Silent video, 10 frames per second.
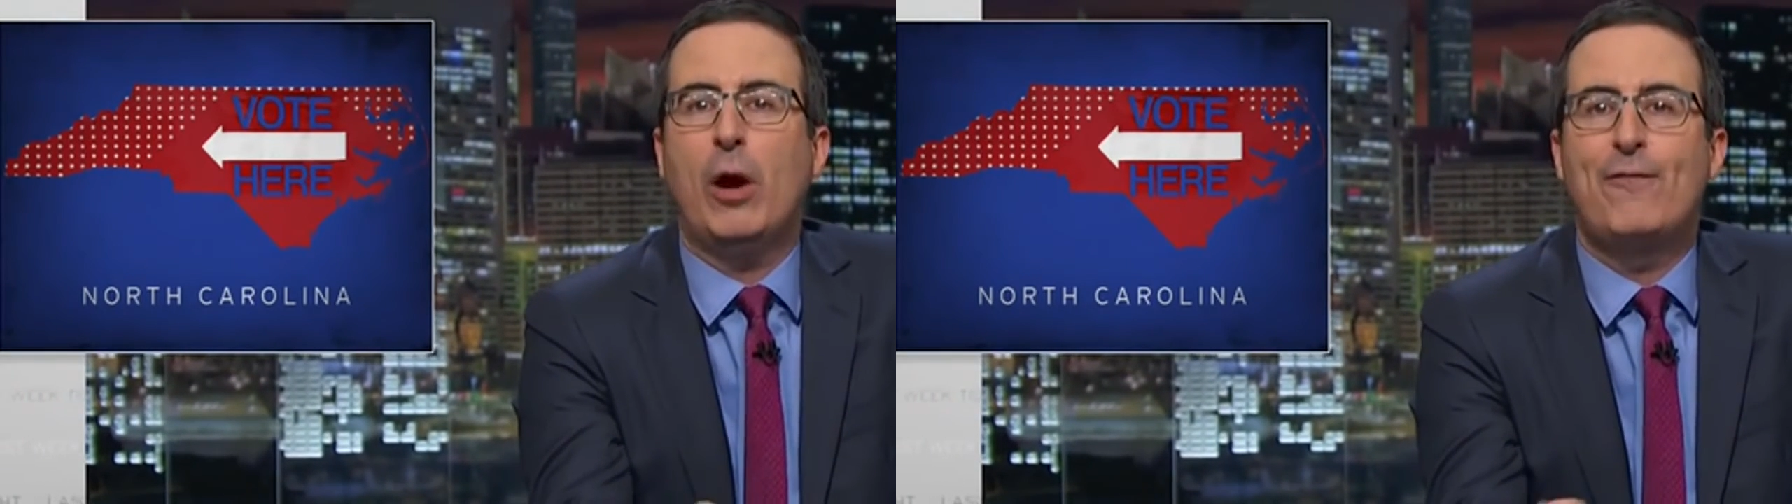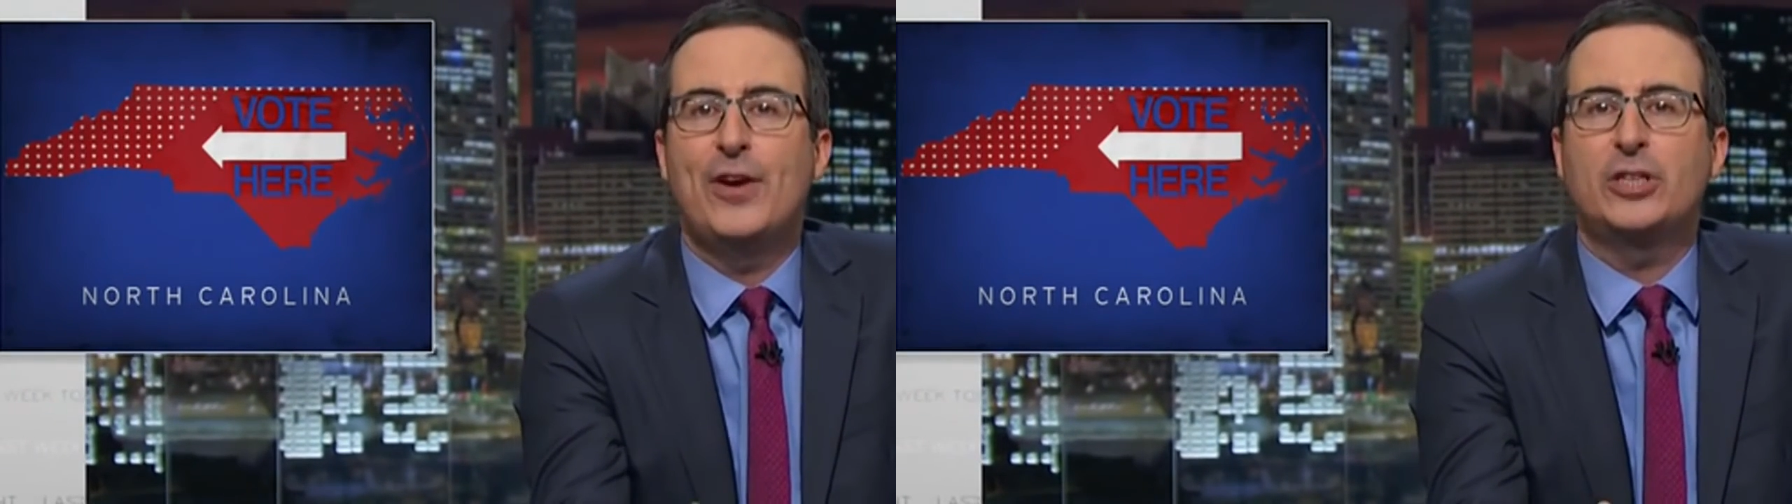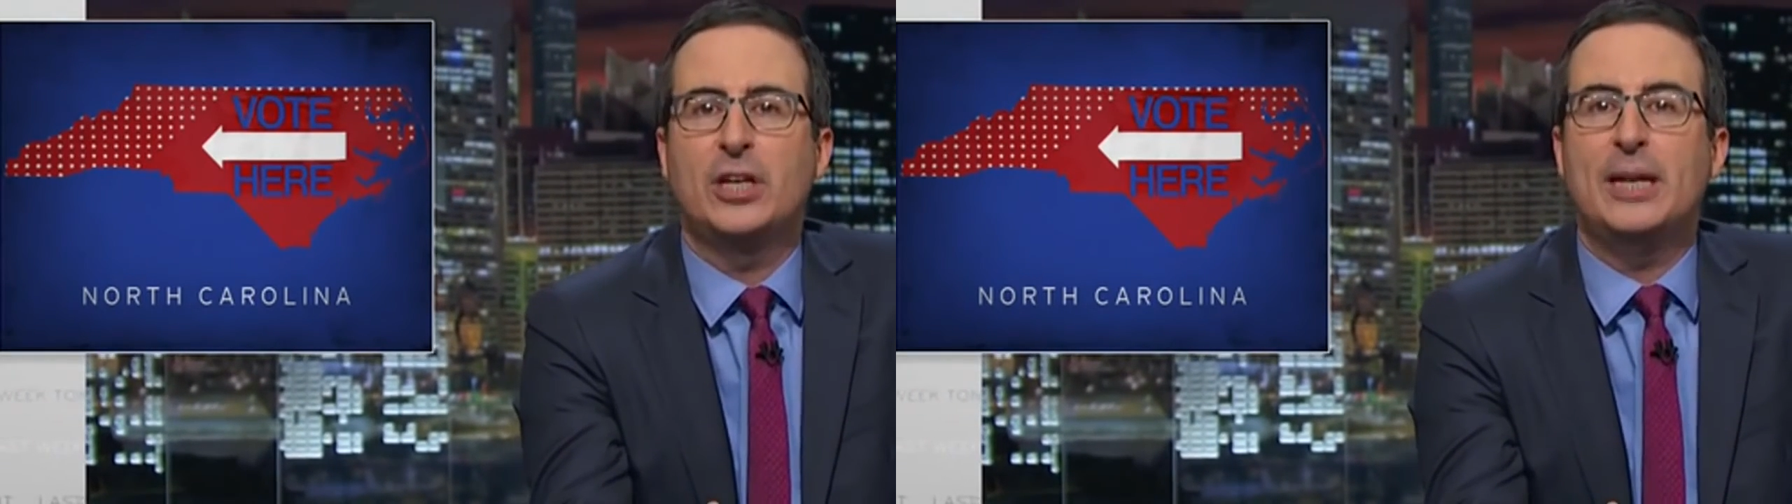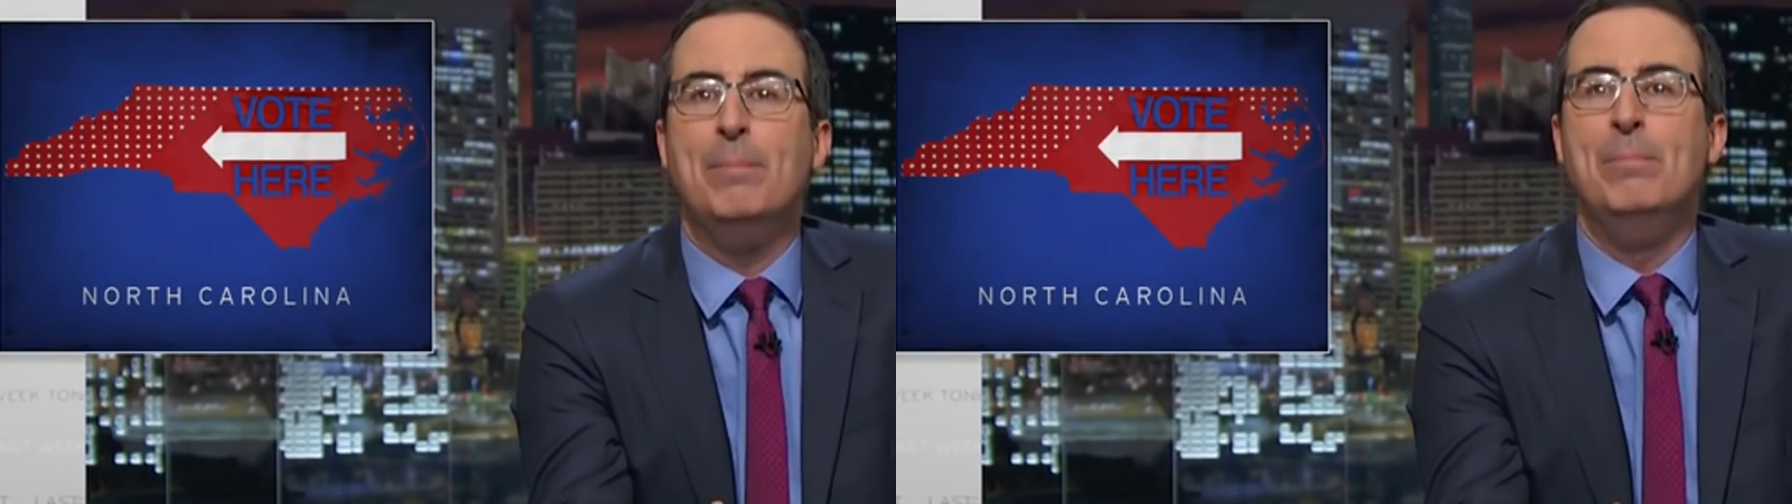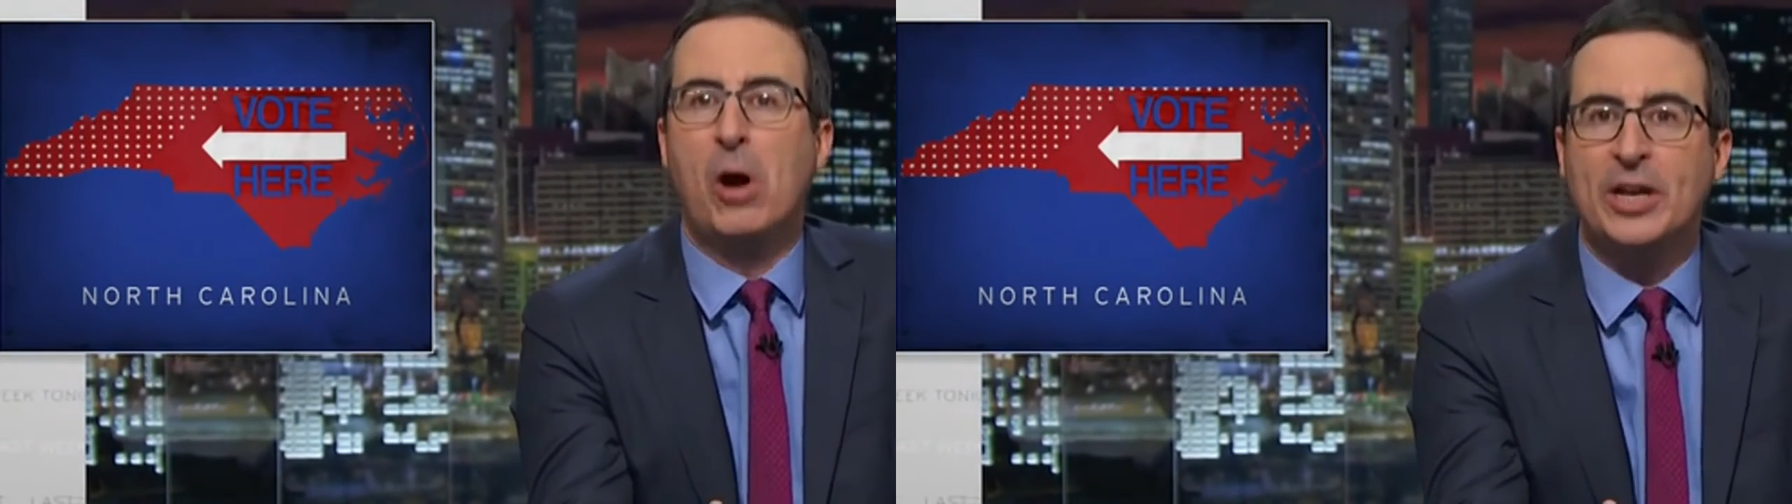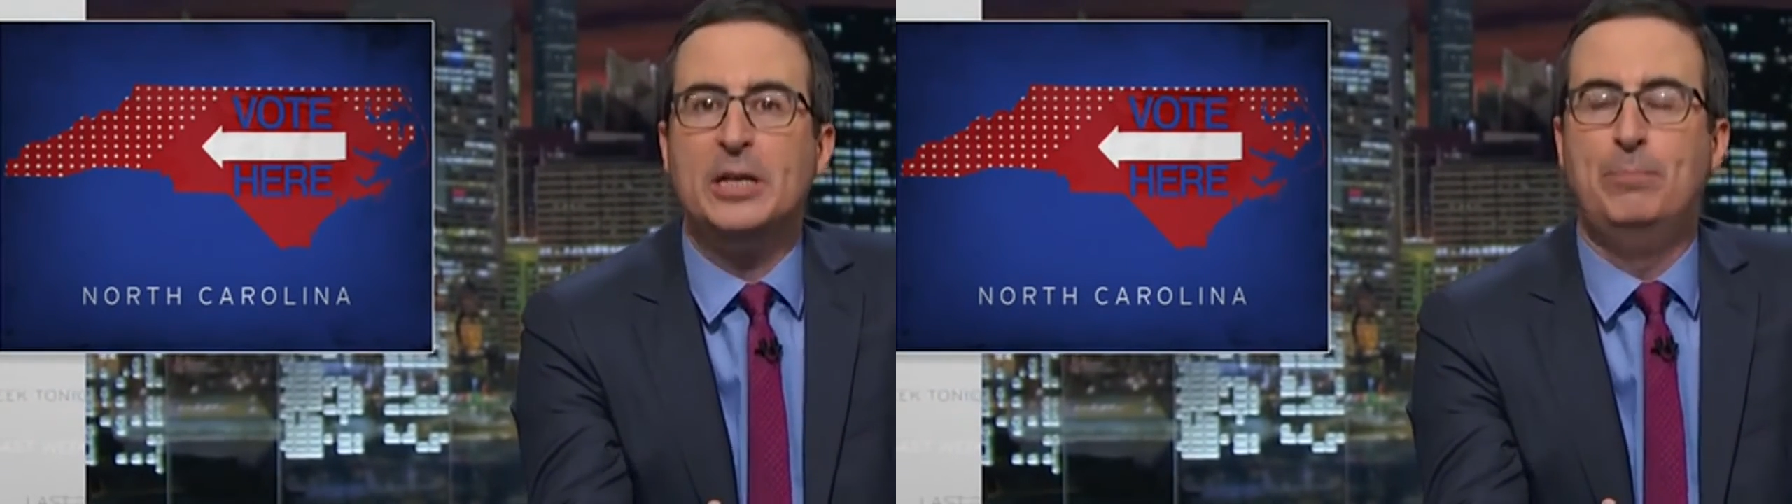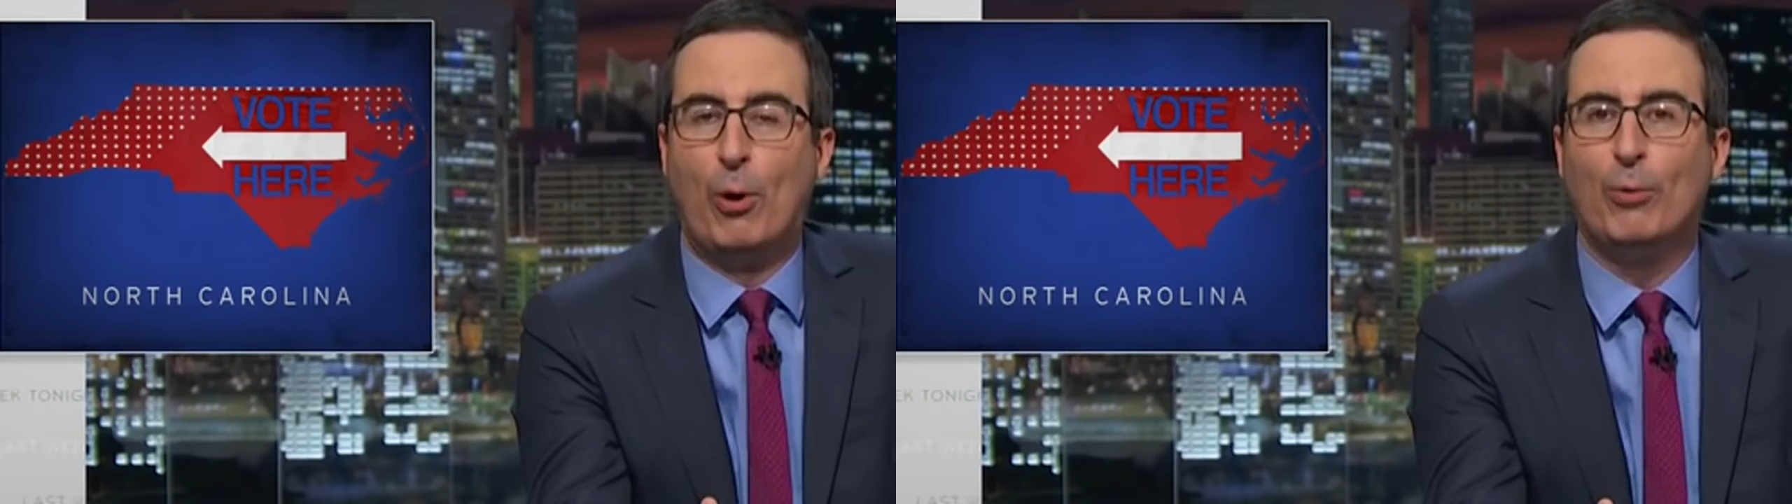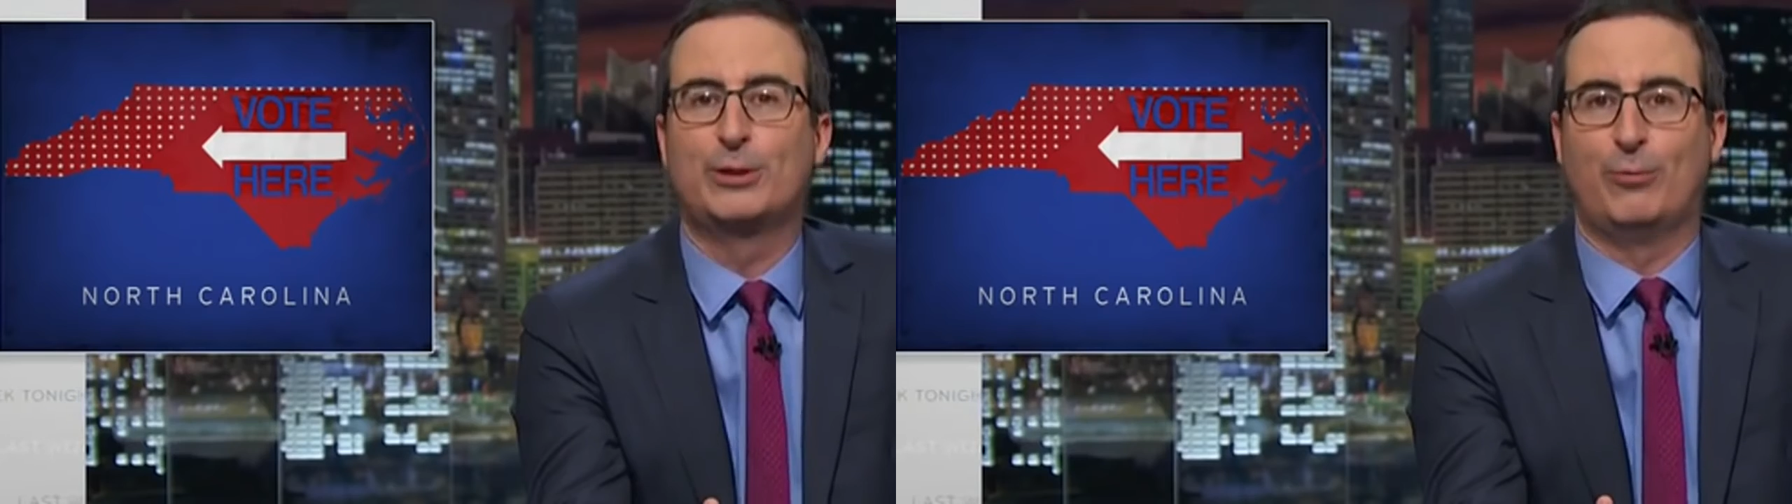officially moneyballed